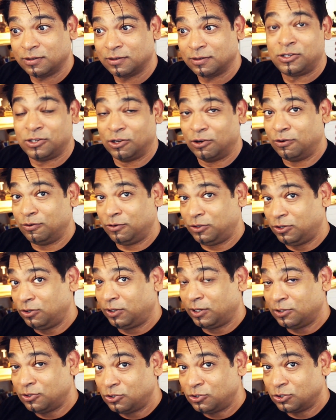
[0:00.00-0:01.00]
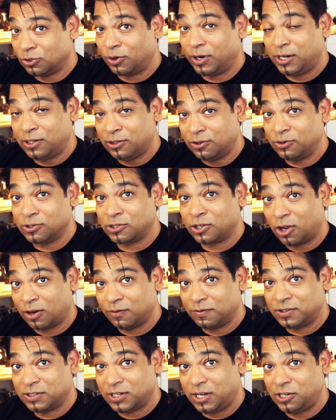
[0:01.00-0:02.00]
So you can join those
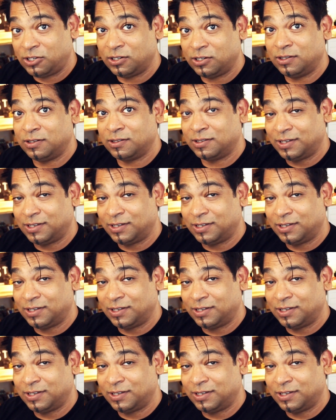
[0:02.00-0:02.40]
conversations,